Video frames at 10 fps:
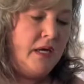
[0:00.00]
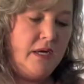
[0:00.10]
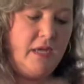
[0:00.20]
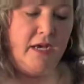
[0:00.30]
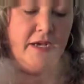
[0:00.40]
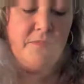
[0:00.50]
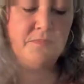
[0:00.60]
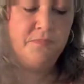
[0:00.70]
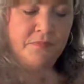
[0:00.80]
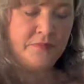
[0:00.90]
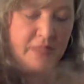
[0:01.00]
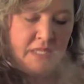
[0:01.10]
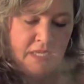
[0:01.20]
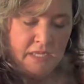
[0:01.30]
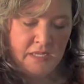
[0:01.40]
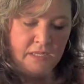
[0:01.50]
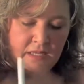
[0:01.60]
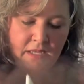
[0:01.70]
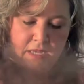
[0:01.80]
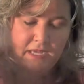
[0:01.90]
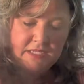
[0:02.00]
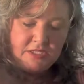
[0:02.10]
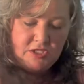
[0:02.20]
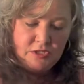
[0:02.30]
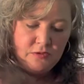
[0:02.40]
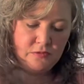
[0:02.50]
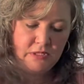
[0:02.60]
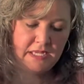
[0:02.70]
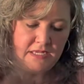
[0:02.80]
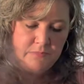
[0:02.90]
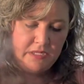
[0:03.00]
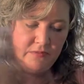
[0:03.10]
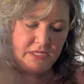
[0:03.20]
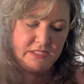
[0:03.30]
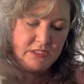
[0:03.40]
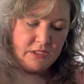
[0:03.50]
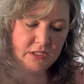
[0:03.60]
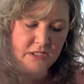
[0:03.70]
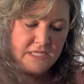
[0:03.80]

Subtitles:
I do like my rice cooker.